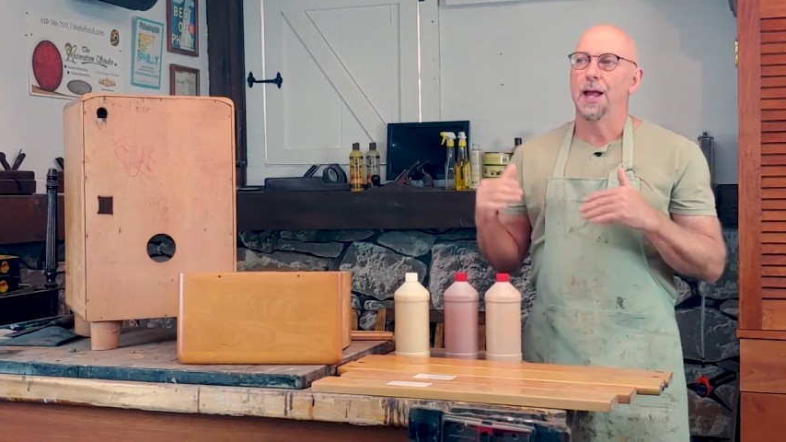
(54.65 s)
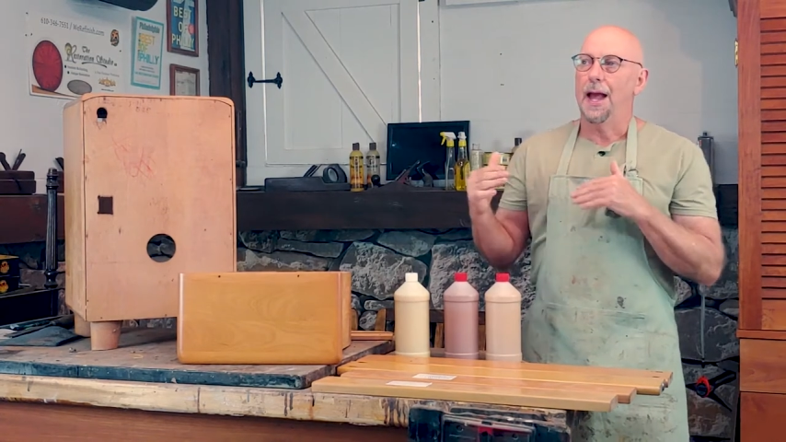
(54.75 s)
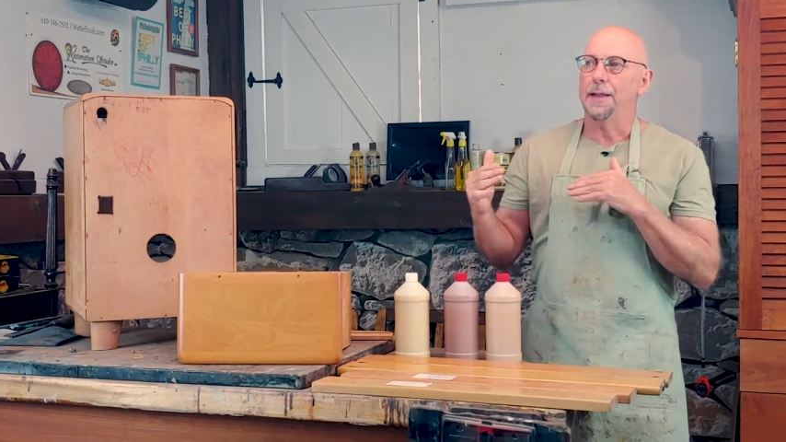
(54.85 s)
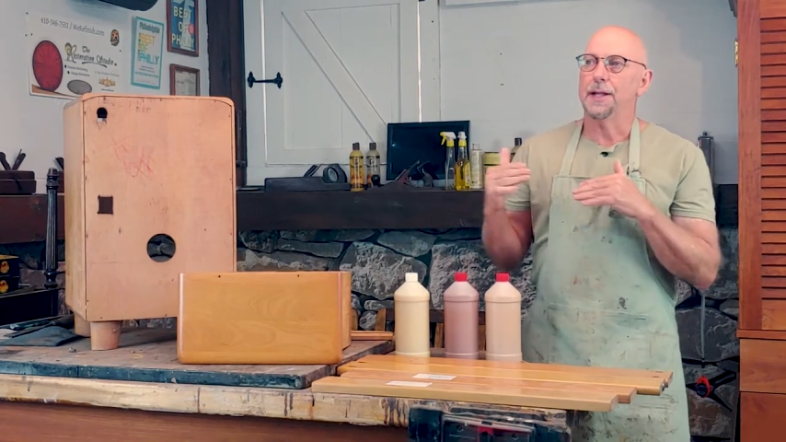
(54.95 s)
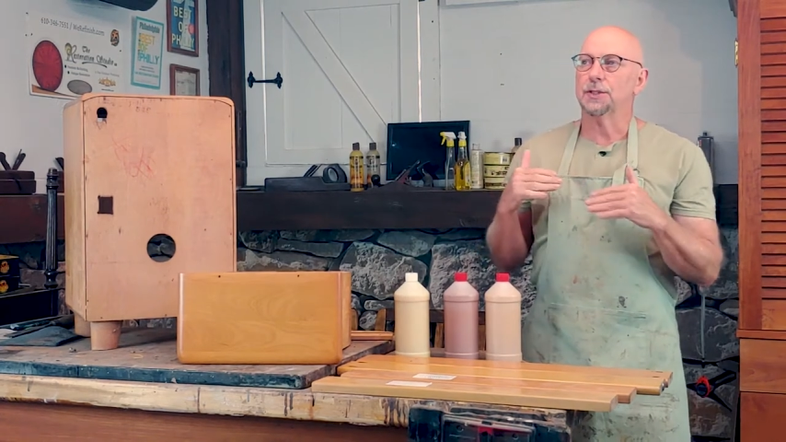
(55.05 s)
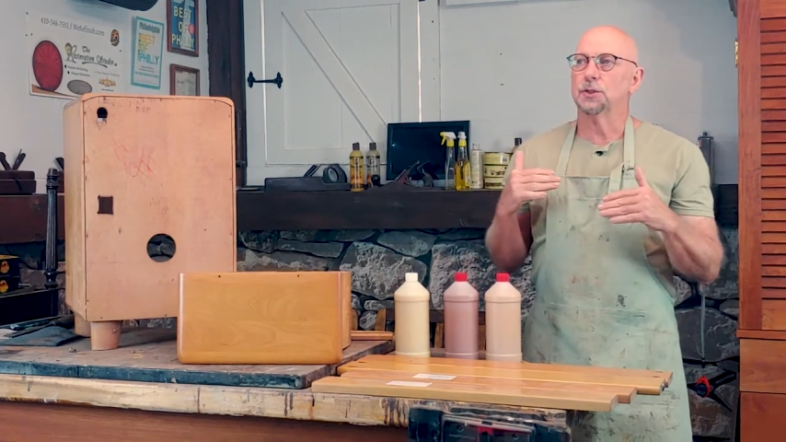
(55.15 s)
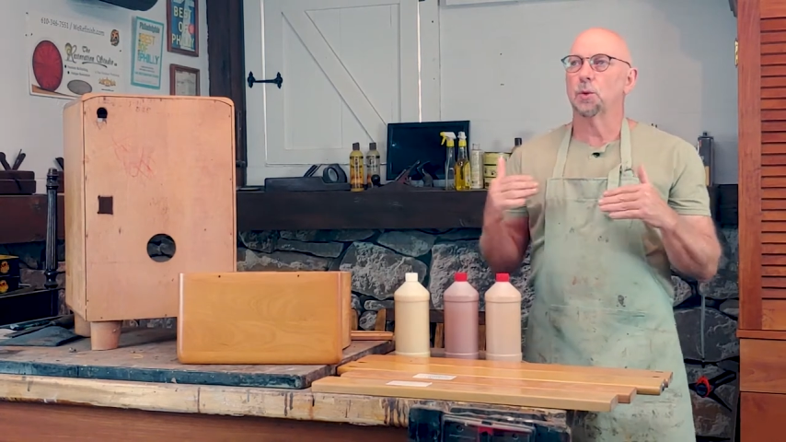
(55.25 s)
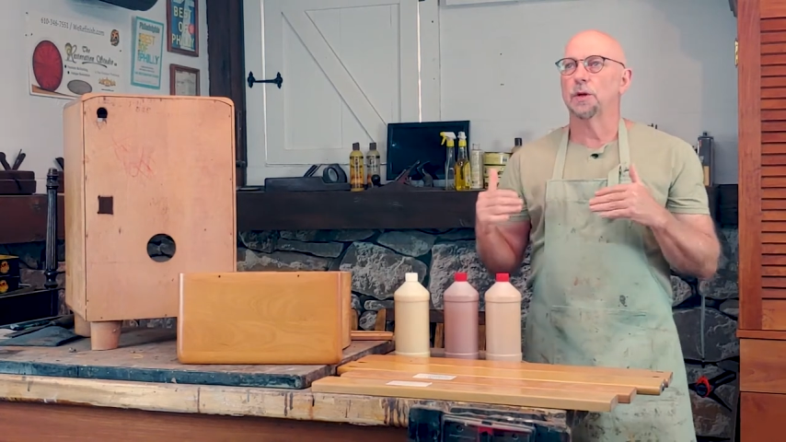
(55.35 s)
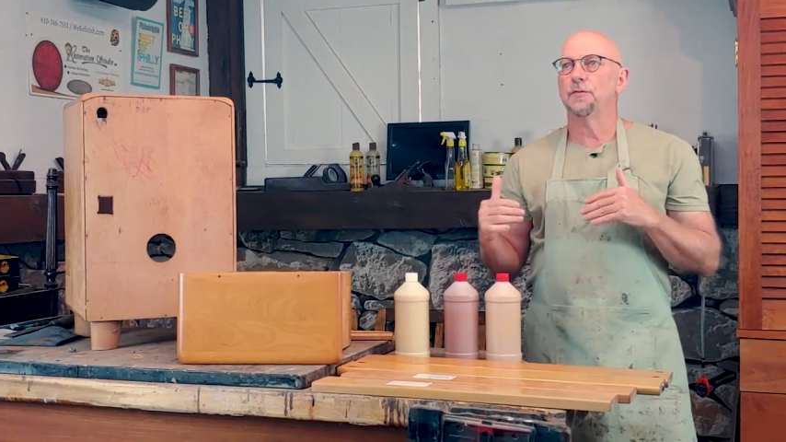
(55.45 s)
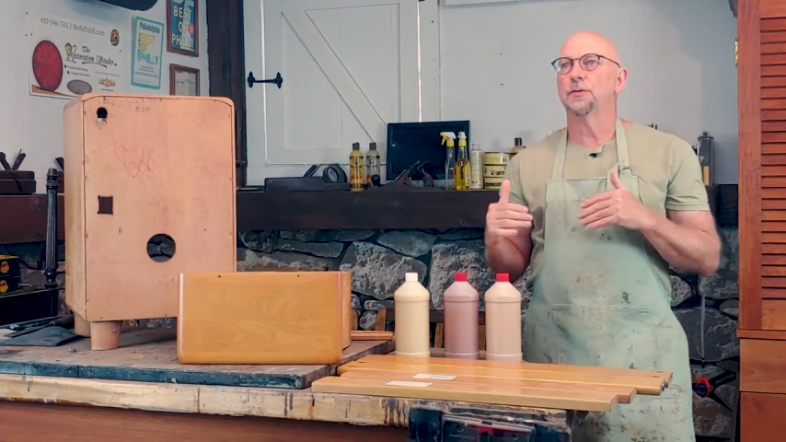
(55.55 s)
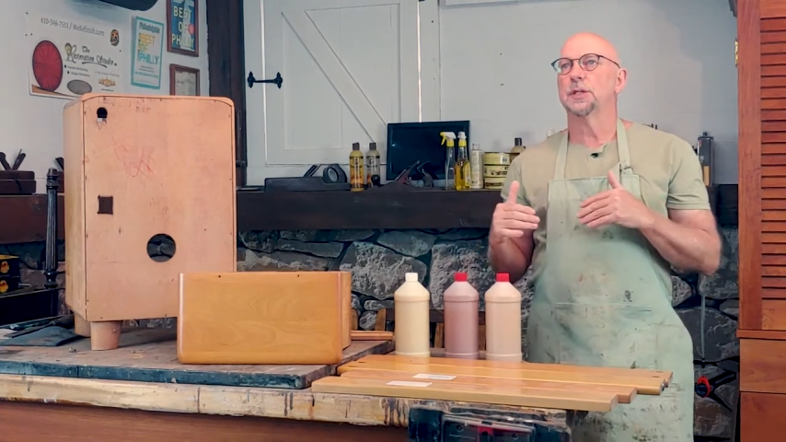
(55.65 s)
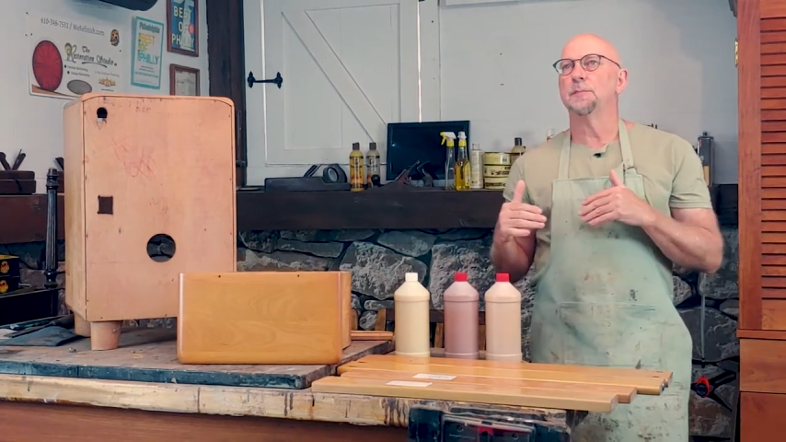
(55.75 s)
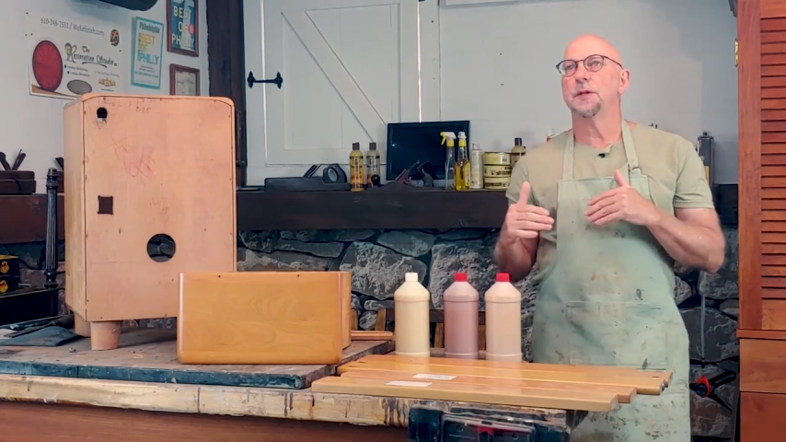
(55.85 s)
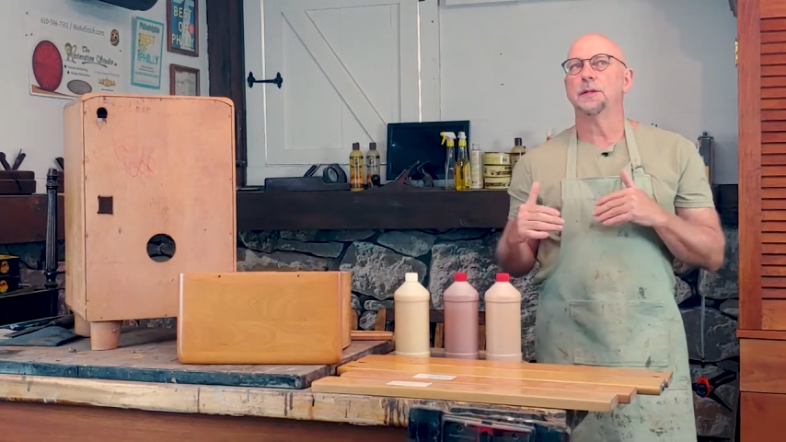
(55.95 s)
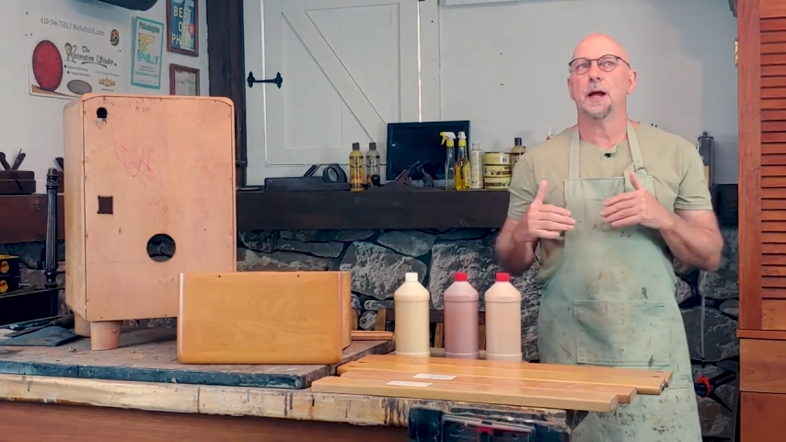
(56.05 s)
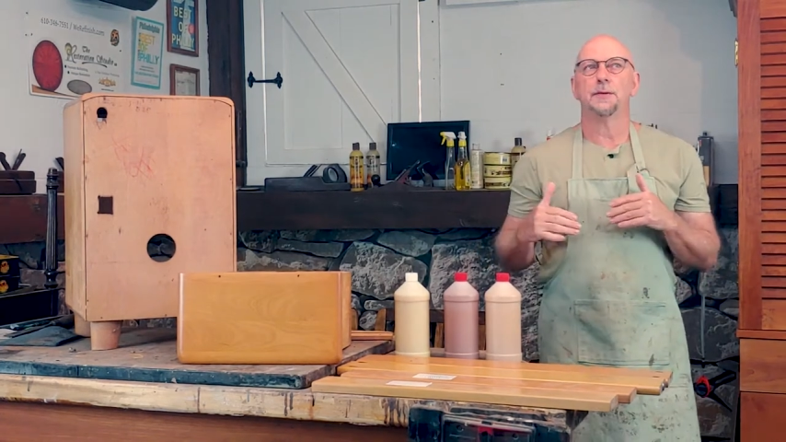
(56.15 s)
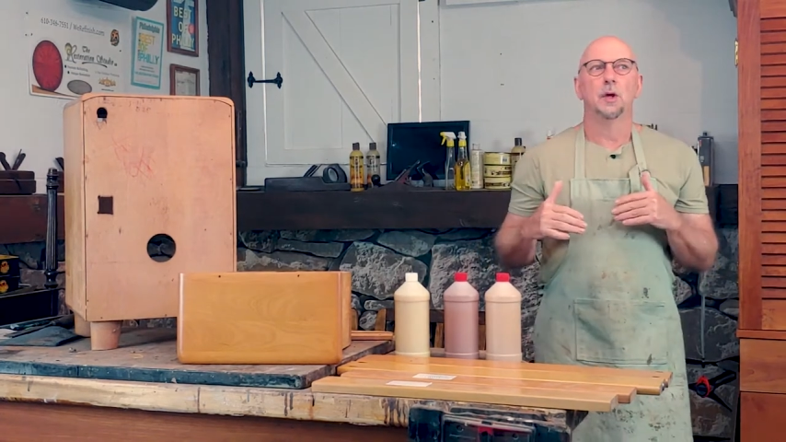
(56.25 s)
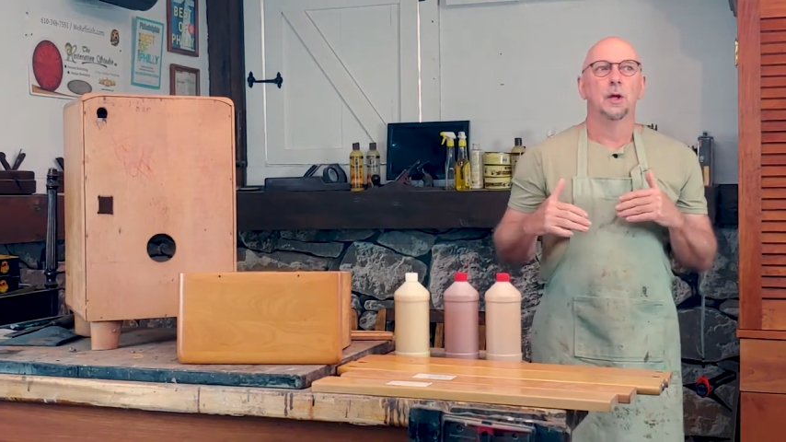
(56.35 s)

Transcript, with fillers: And that's sort of something that,